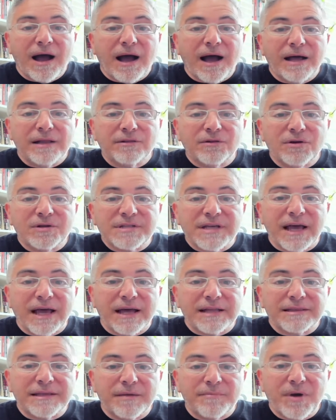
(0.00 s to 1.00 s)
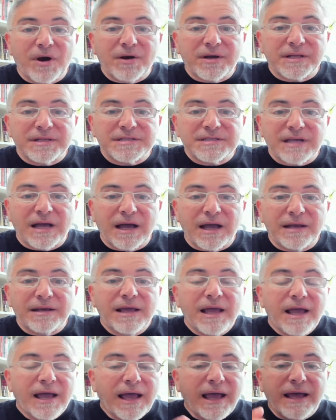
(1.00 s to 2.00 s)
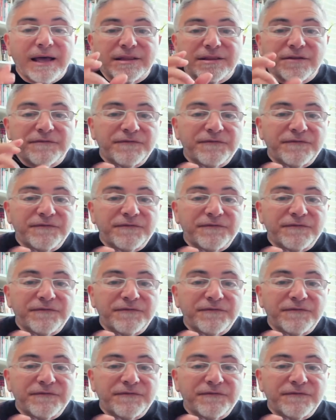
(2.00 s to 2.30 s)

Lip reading: I looked at the American side, and